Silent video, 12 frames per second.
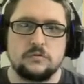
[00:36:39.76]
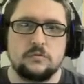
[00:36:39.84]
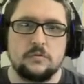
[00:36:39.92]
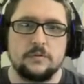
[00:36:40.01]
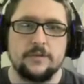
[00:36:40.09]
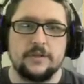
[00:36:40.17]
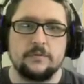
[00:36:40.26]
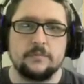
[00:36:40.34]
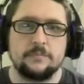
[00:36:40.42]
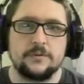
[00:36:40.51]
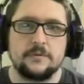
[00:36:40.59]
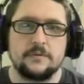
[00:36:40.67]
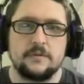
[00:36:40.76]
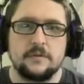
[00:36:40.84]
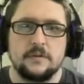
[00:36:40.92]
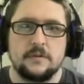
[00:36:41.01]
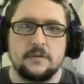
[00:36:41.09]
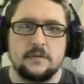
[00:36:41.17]
Ooh, a regroup.
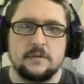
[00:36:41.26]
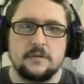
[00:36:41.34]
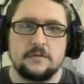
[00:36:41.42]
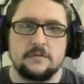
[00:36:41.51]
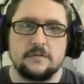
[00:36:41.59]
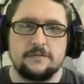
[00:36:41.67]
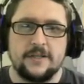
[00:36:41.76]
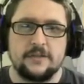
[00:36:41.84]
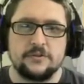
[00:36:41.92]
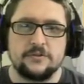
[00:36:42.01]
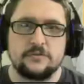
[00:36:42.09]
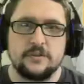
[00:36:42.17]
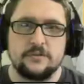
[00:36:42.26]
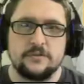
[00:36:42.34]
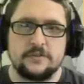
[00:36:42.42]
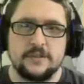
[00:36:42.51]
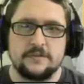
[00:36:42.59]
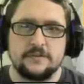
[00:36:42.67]
Into a fatal struggle,
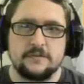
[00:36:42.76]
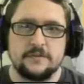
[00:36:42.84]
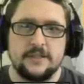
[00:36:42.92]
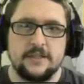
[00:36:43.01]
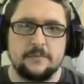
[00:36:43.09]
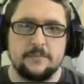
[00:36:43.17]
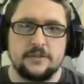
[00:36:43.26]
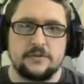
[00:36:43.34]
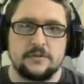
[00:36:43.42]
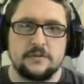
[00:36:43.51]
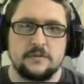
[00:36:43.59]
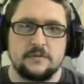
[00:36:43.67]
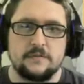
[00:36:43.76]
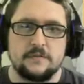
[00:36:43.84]
so that's 3 damage.